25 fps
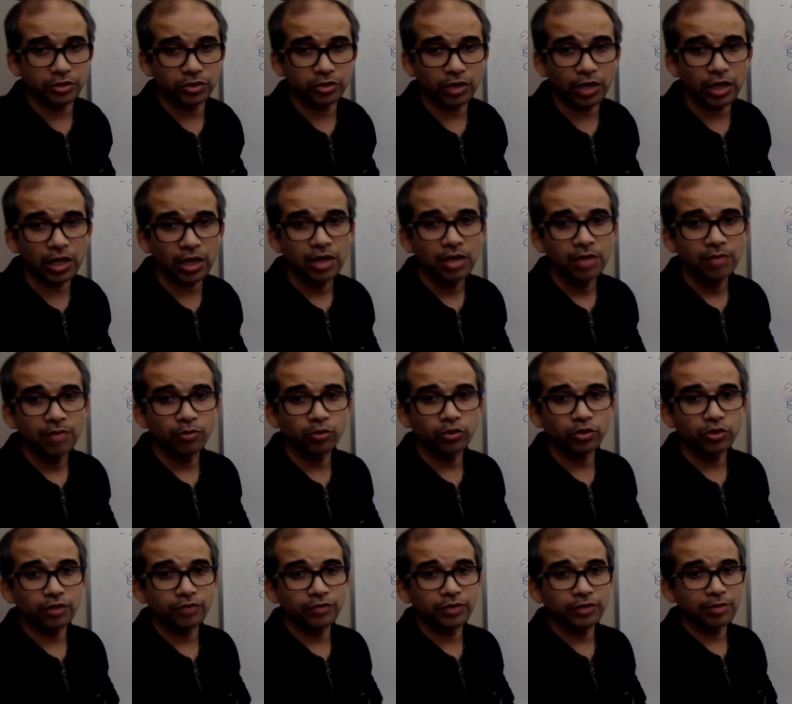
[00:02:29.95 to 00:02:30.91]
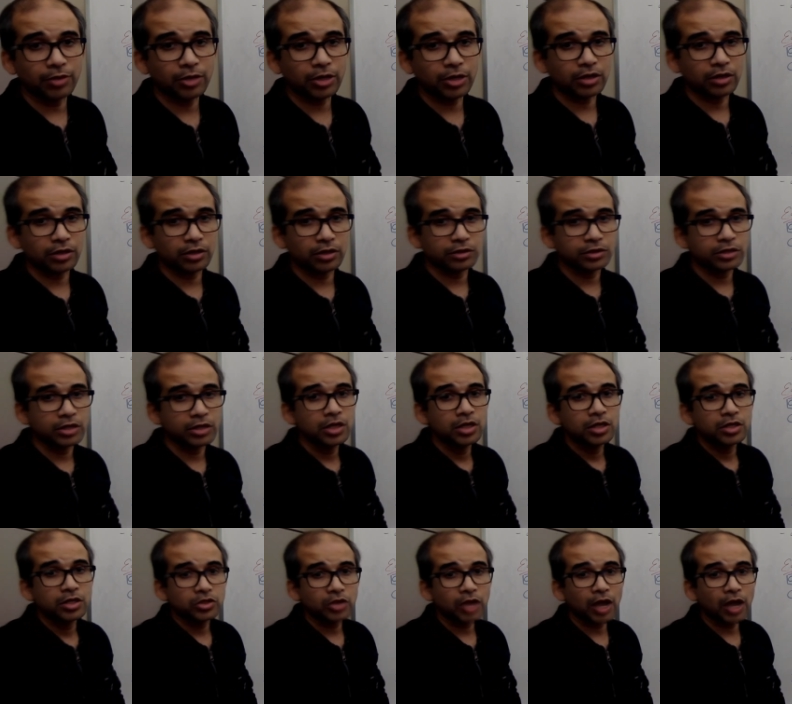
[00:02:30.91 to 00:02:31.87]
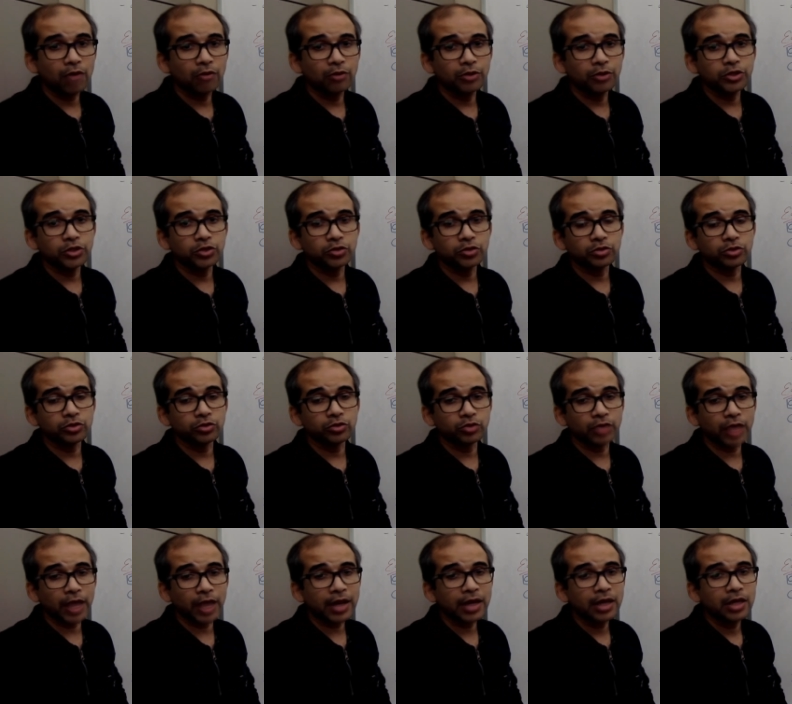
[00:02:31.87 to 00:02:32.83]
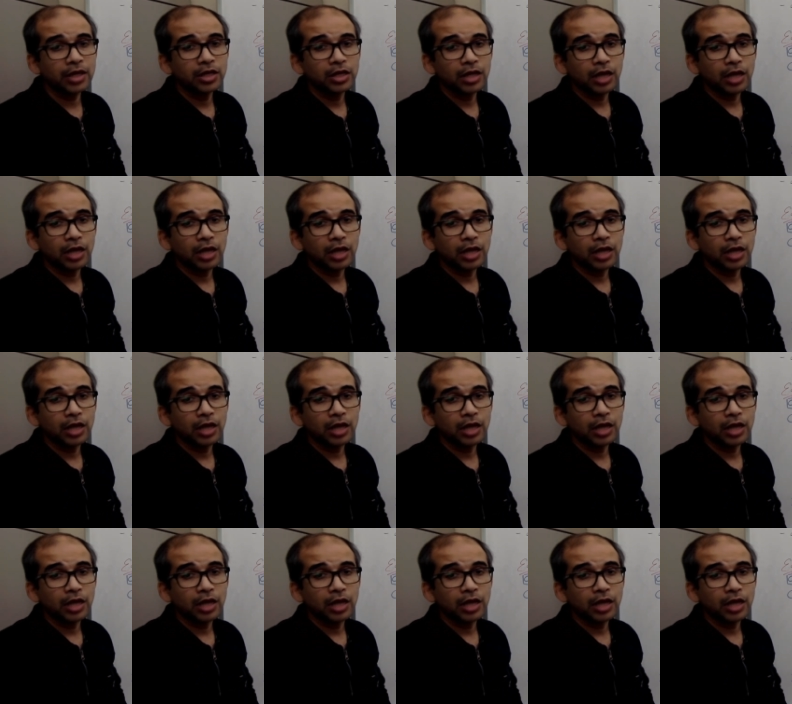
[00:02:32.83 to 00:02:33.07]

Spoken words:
Okay, both of them are girls. So how would you do that?